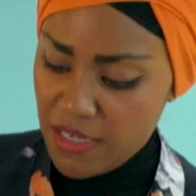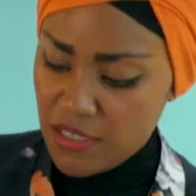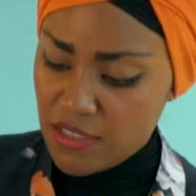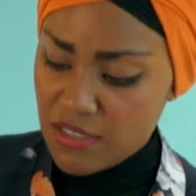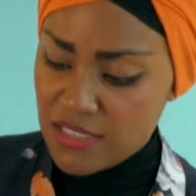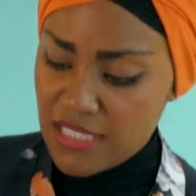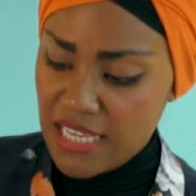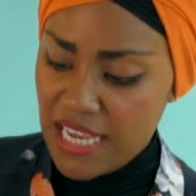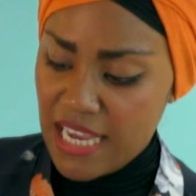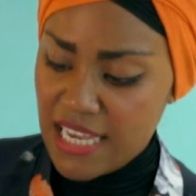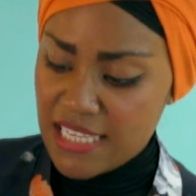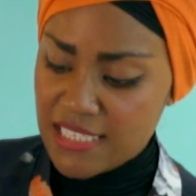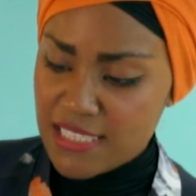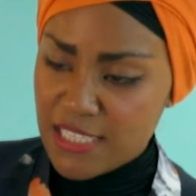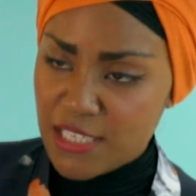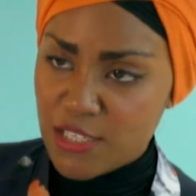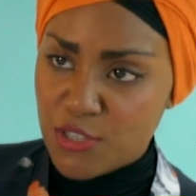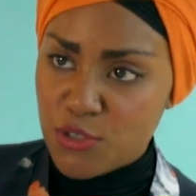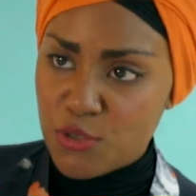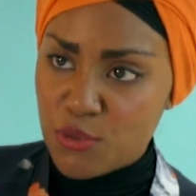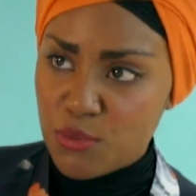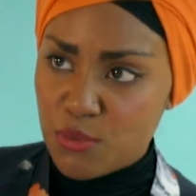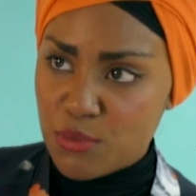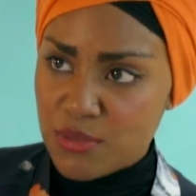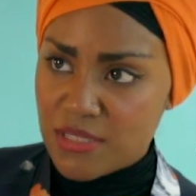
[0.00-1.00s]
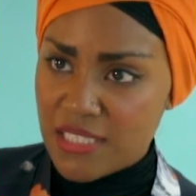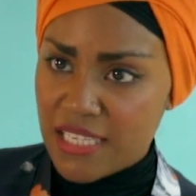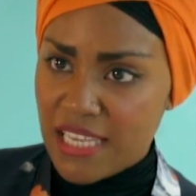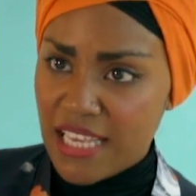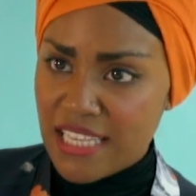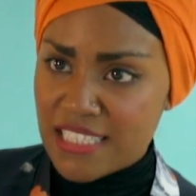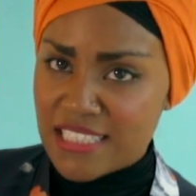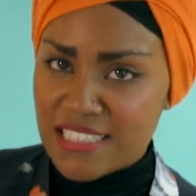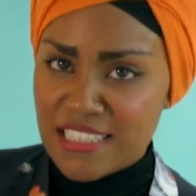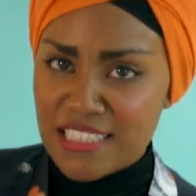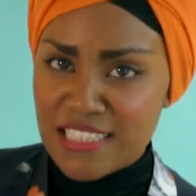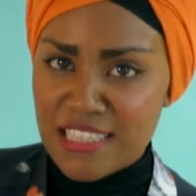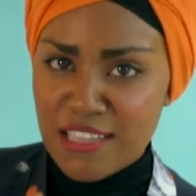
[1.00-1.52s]
because as it cools, it
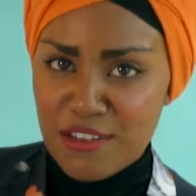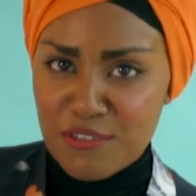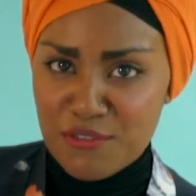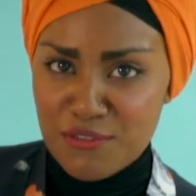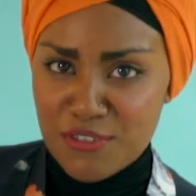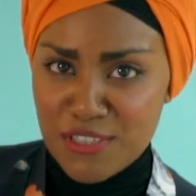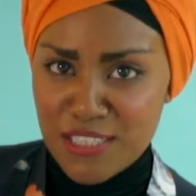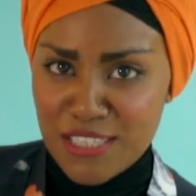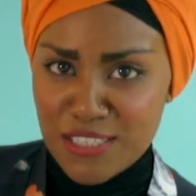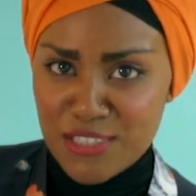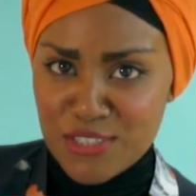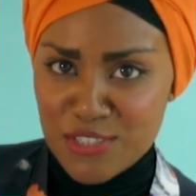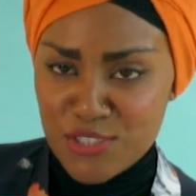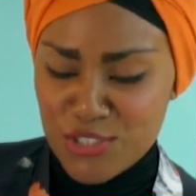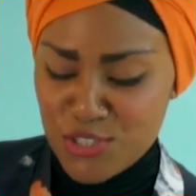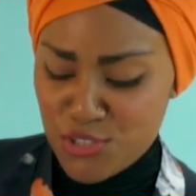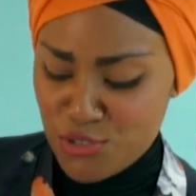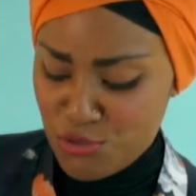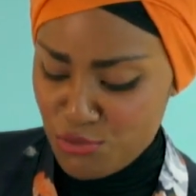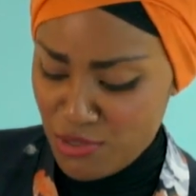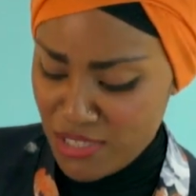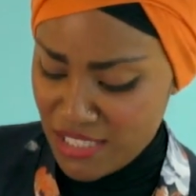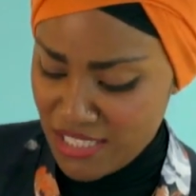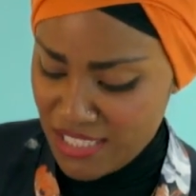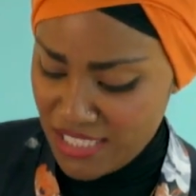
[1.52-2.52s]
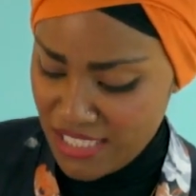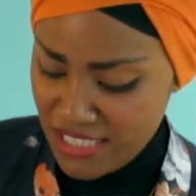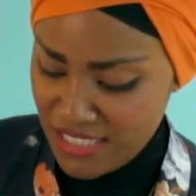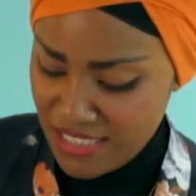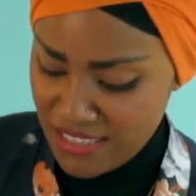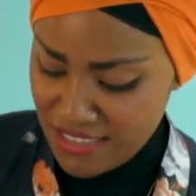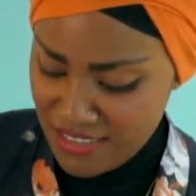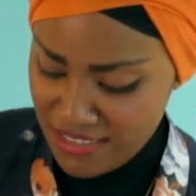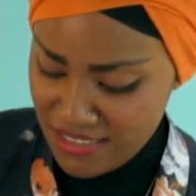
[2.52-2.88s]
gets lovely and stringy.